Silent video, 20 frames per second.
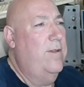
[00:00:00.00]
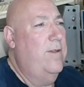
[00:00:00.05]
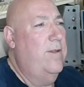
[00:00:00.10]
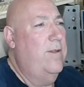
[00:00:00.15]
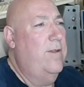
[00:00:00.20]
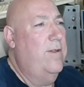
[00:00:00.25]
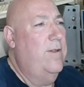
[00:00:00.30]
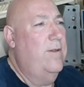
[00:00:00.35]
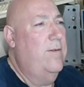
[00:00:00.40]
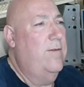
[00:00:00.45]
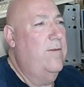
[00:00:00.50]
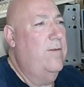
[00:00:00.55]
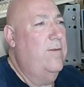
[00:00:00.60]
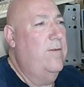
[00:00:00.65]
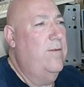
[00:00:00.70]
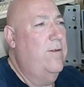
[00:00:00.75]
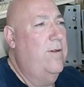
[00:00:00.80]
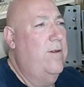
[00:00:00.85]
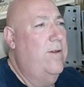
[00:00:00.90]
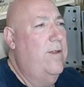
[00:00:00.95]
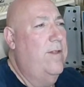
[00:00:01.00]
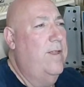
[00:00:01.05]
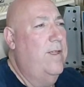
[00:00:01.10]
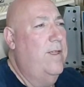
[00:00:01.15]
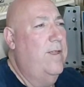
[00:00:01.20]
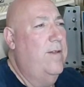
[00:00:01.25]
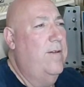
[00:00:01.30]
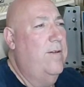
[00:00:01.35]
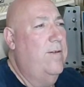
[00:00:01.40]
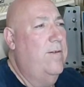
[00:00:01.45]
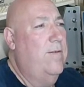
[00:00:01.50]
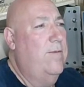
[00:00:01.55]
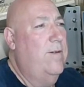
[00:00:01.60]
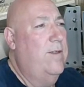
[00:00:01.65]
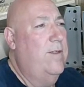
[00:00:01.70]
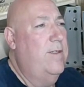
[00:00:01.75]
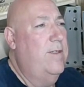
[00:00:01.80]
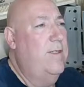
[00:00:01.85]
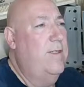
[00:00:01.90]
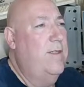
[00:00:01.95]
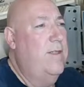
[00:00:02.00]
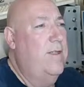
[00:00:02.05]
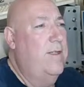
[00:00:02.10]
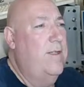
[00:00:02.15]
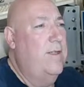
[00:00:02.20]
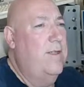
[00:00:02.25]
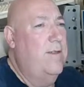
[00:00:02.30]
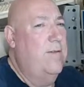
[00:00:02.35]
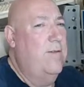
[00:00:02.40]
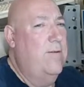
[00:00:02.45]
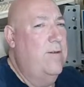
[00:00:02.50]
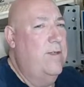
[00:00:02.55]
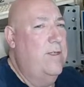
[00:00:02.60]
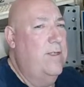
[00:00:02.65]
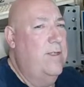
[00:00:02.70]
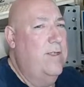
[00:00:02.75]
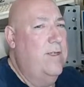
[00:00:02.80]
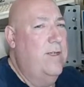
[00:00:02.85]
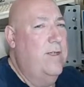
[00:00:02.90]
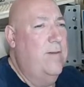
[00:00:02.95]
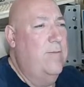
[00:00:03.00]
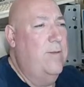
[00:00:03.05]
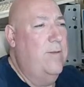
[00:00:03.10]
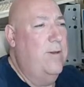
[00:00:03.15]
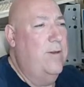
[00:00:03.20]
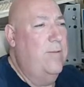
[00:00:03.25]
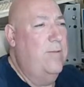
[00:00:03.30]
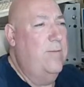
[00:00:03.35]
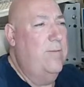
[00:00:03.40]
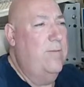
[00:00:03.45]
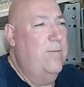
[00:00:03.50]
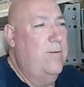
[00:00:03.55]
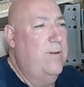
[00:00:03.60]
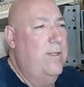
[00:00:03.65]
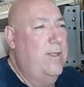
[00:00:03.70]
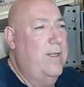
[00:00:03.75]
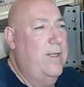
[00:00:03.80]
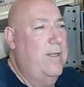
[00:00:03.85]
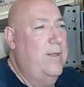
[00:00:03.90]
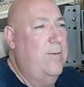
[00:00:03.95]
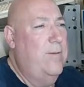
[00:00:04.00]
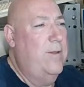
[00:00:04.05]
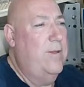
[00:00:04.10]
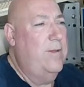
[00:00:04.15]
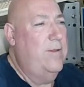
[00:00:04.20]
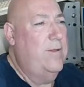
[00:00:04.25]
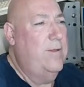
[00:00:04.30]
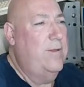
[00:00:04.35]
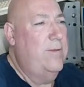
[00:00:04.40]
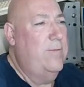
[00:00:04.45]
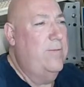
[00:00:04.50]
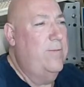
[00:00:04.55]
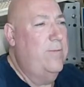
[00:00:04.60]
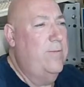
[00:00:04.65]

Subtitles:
No, none of that. Where is it? Right, it's down the bottom. Right down the bottom.